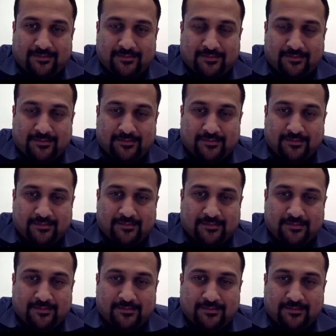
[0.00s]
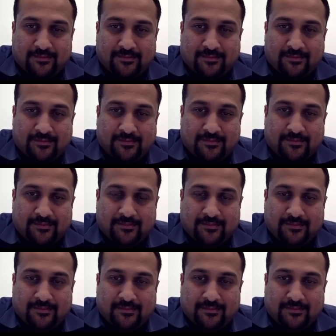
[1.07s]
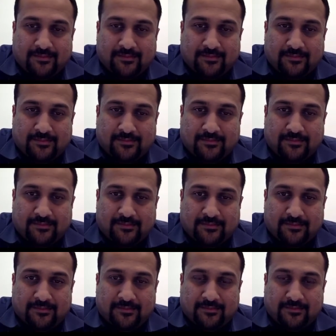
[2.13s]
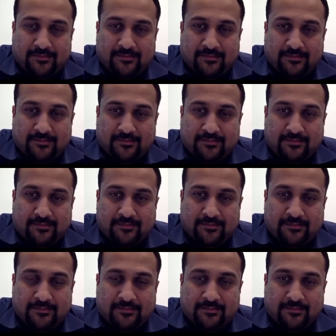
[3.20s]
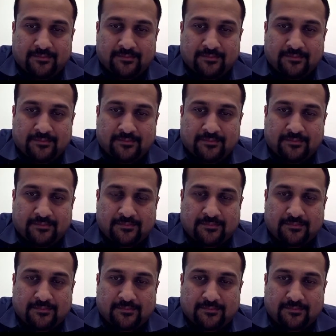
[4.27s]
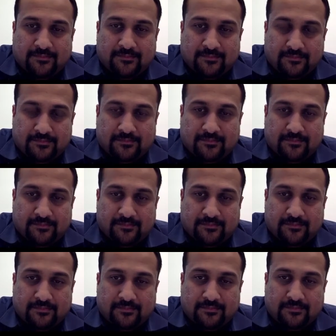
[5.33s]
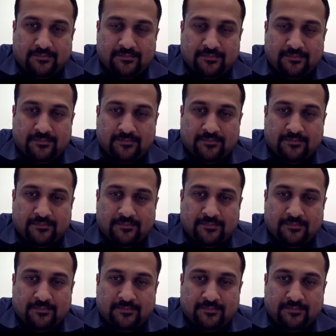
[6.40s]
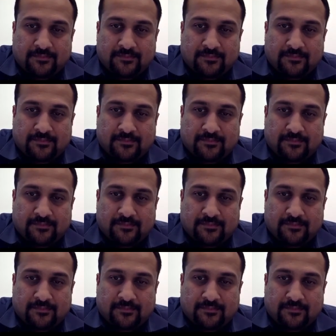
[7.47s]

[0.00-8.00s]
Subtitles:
The person shown says nothing.